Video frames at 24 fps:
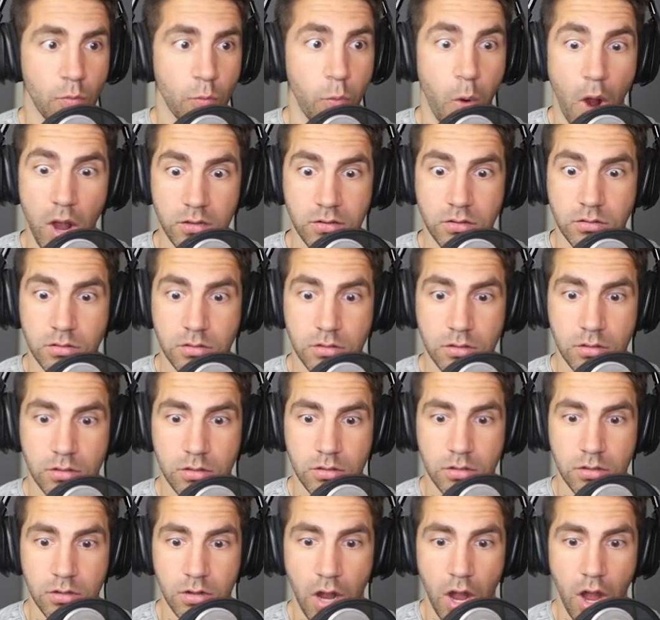What?
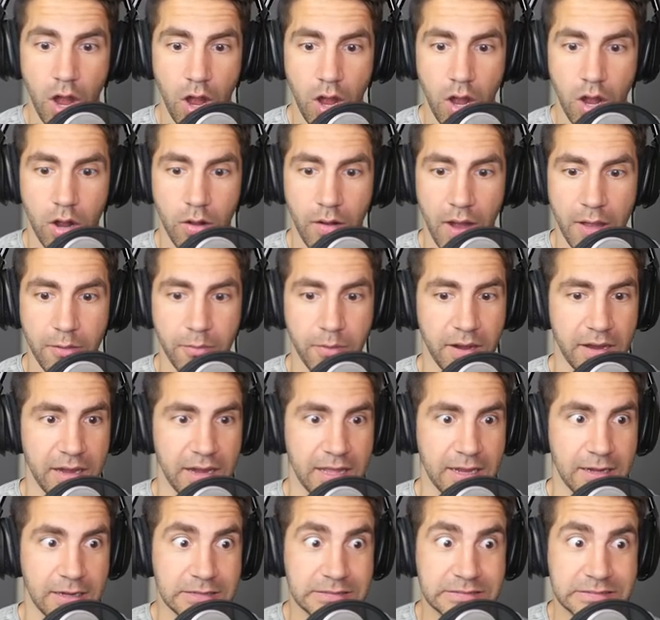Uh-oh, I went
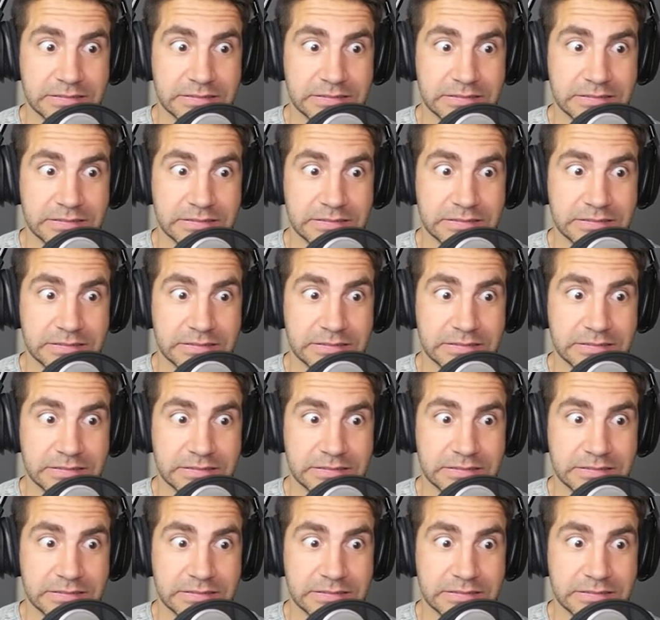in.